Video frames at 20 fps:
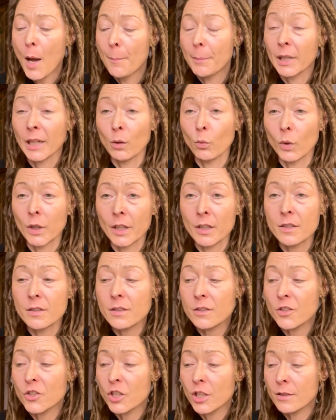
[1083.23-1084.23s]
but I wanted
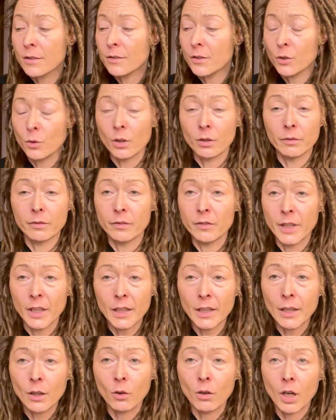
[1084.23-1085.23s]
to just do a
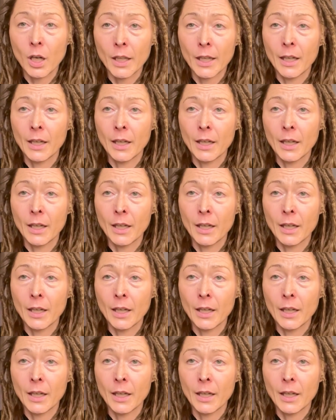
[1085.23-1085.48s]
video on